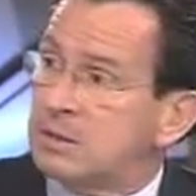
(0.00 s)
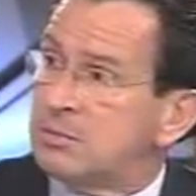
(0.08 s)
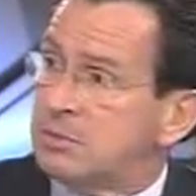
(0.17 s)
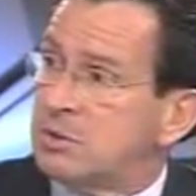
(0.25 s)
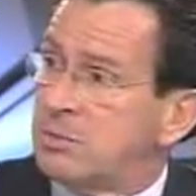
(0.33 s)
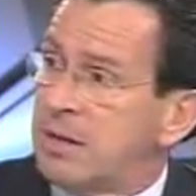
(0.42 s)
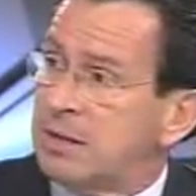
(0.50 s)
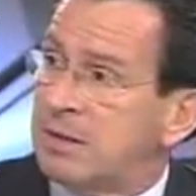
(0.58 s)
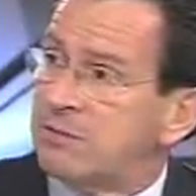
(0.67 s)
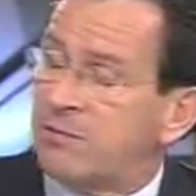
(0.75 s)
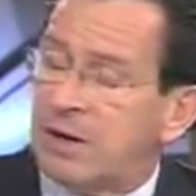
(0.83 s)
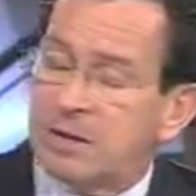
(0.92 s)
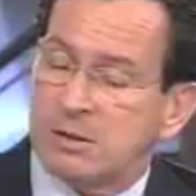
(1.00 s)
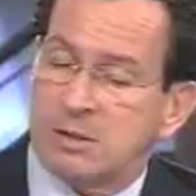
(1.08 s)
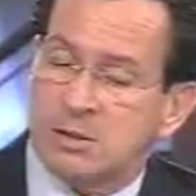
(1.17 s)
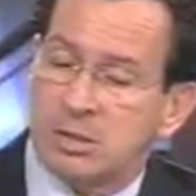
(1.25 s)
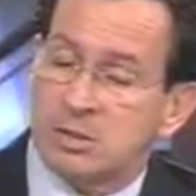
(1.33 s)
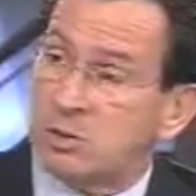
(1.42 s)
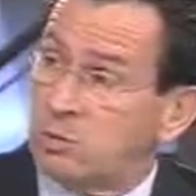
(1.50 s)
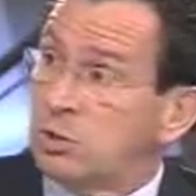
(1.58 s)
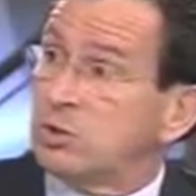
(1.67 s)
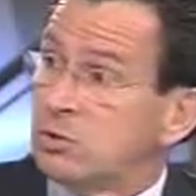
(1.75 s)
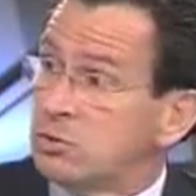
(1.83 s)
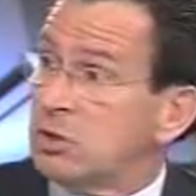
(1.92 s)
to make that final decision, and
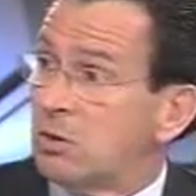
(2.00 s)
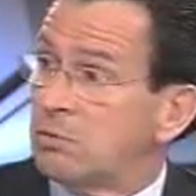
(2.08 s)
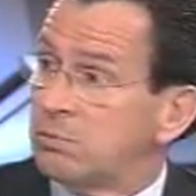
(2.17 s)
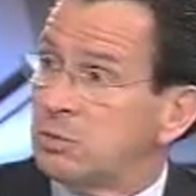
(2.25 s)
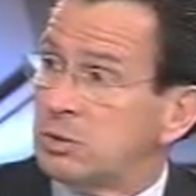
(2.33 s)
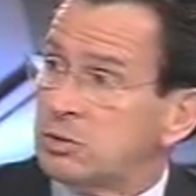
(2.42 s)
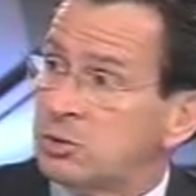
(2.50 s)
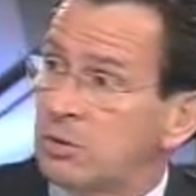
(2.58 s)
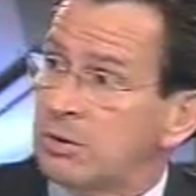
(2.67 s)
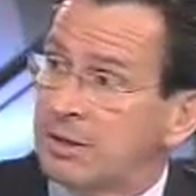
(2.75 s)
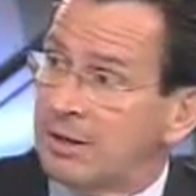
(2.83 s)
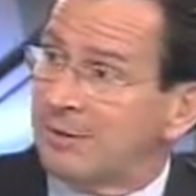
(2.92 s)
we'll do so shortly.